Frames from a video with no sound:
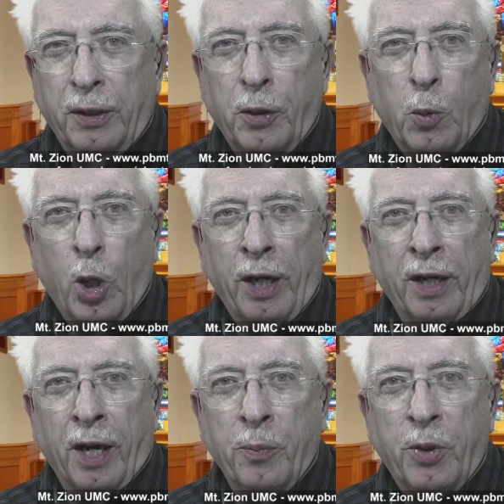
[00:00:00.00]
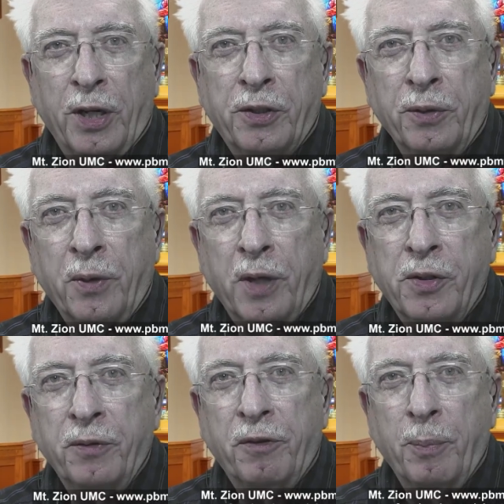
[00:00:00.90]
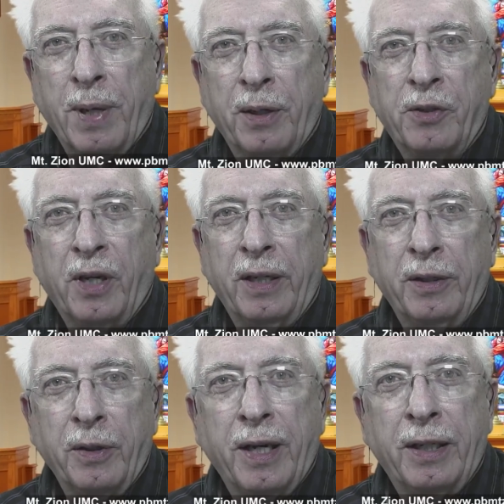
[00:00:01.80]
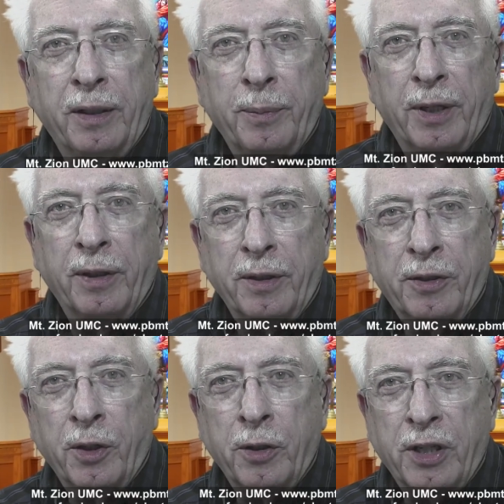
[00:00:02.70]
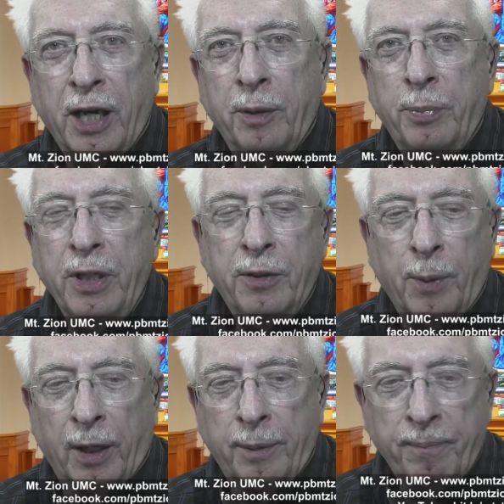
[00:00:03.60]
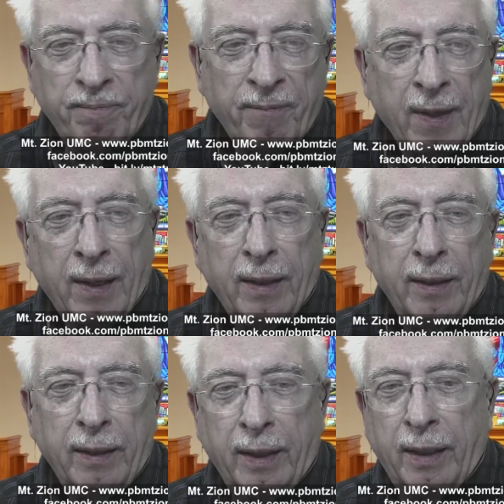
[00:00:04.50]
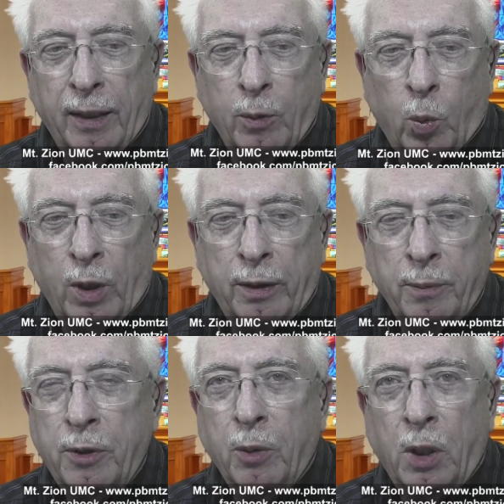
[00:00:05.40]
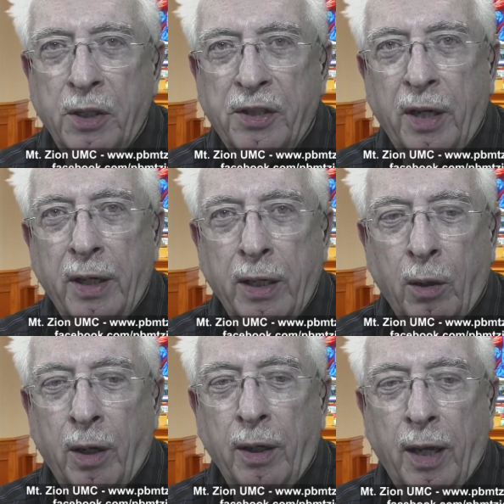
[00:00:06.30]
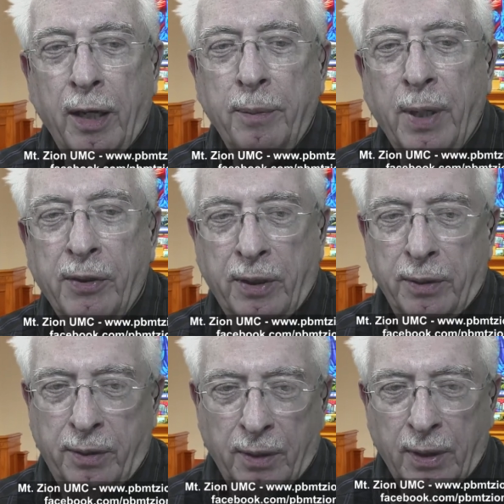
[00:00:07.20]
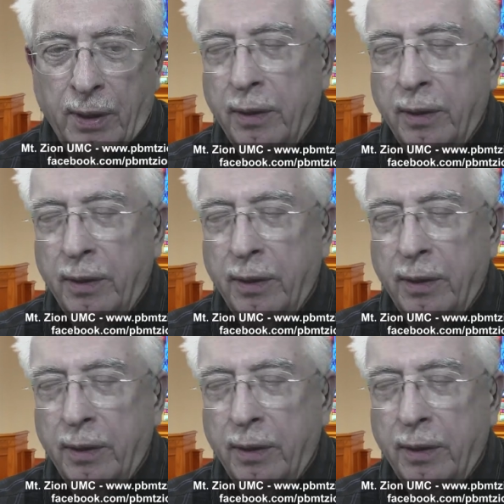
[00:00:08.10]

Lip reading: Good morning. I'm Pastor Roger from Mount Zion United Methodist Church at Peach Bottom, and welcome to our Sunday online message.